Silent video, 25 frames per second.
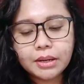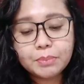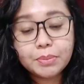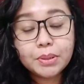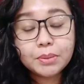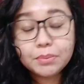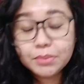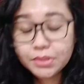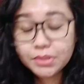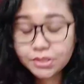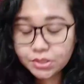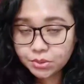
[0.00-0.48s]

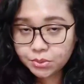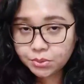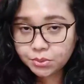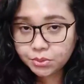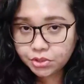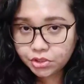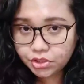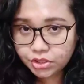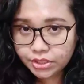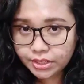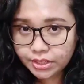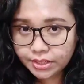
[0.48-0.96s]
public
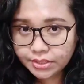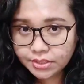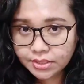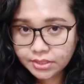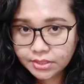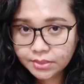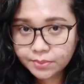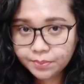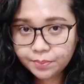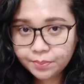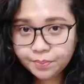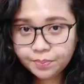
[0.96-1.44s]
school
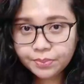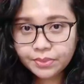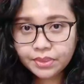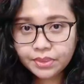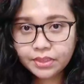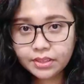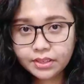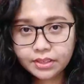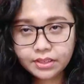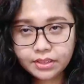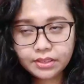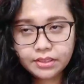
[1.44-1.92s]
JETs
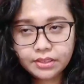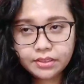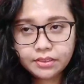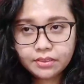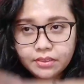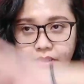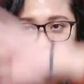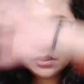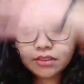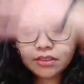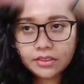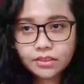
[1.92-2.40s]
in
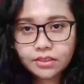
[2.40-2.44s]
the